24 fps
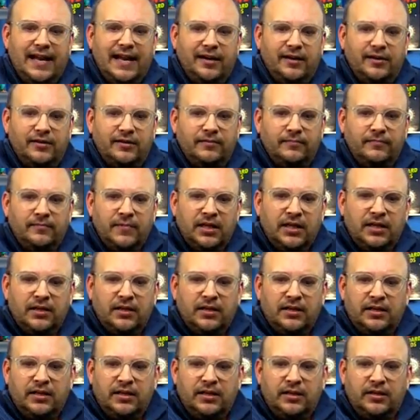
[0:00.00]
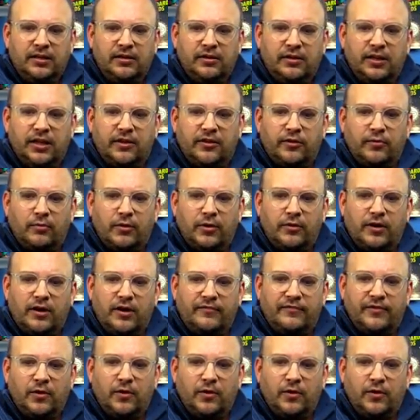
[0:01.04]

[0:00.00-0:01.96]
I'll you know, get thrown off the